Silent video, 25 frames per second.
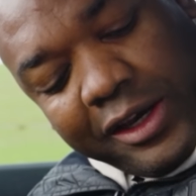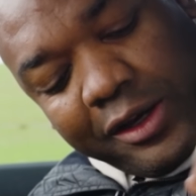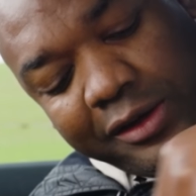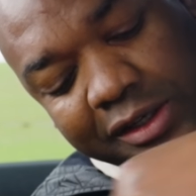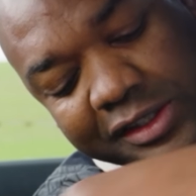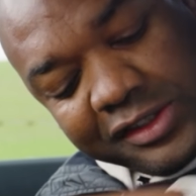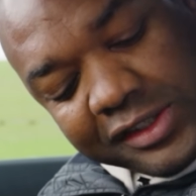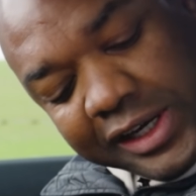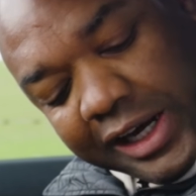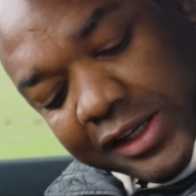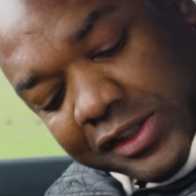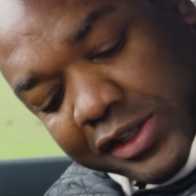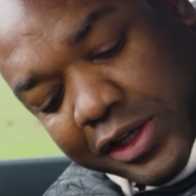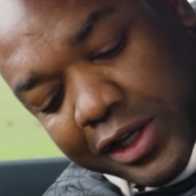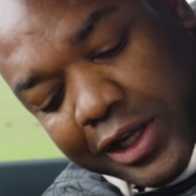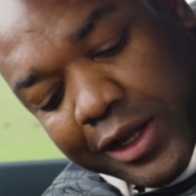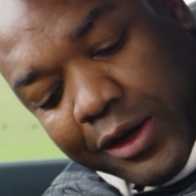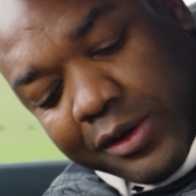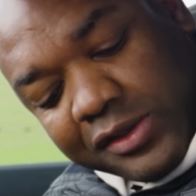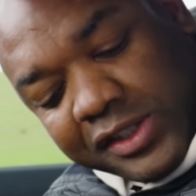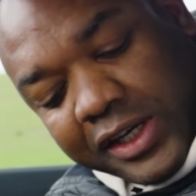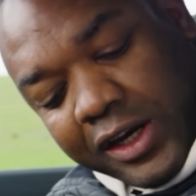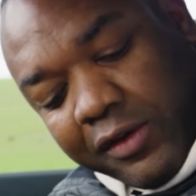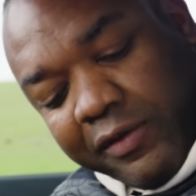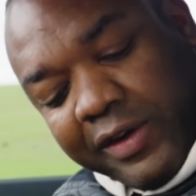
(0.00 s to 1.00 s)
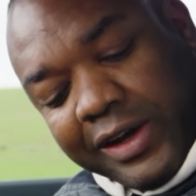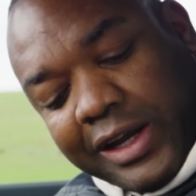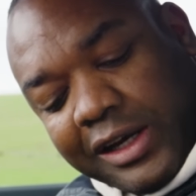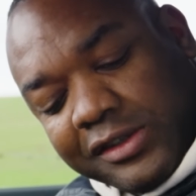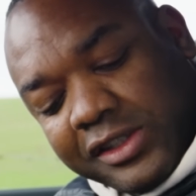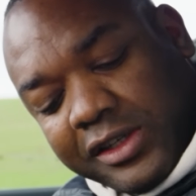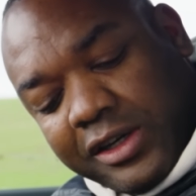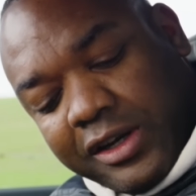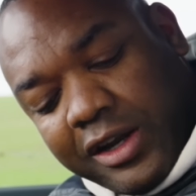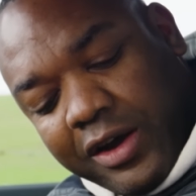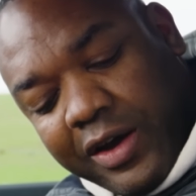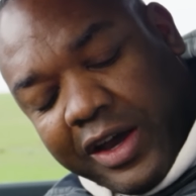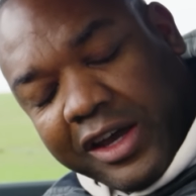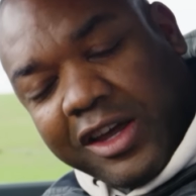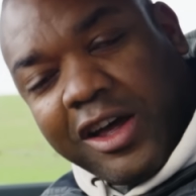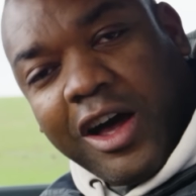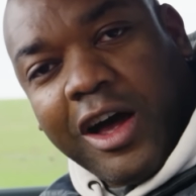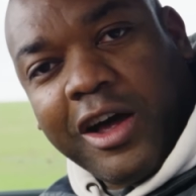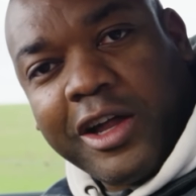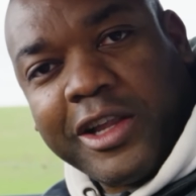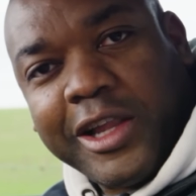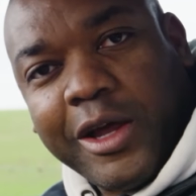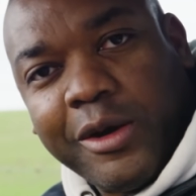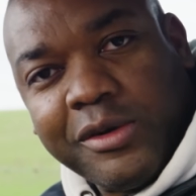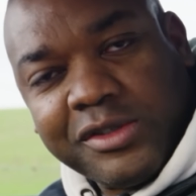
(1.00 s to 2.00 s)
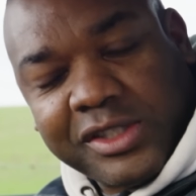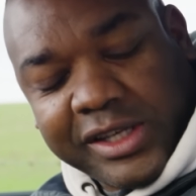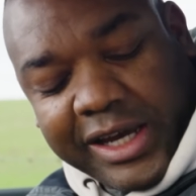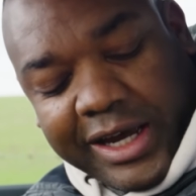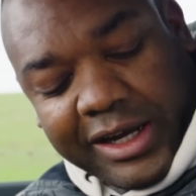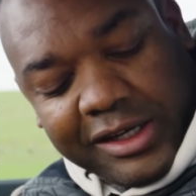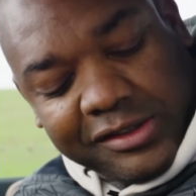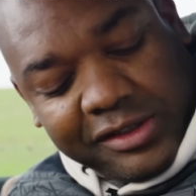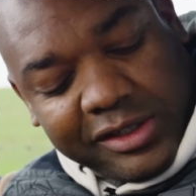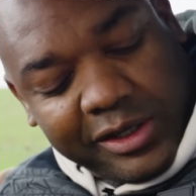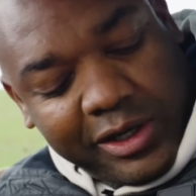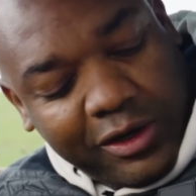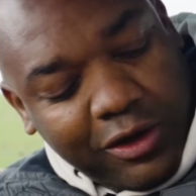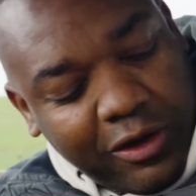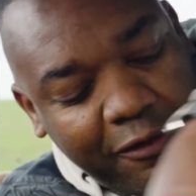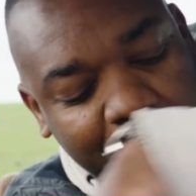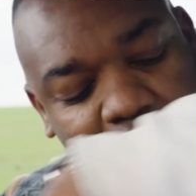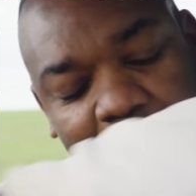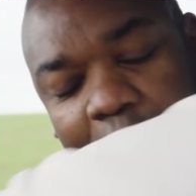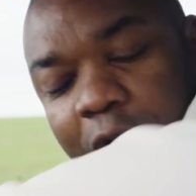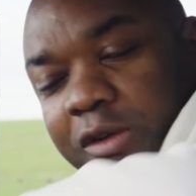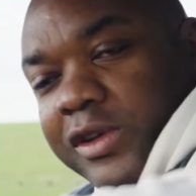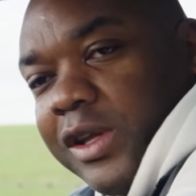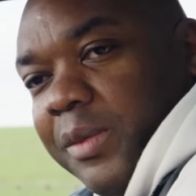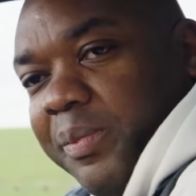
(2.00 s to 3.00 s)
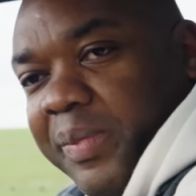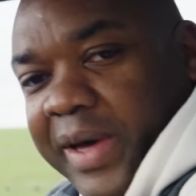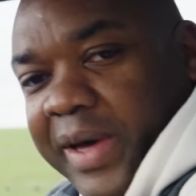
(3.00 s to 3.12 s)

you decide to close it and realize, oh no, I can't close that. So you got to fold it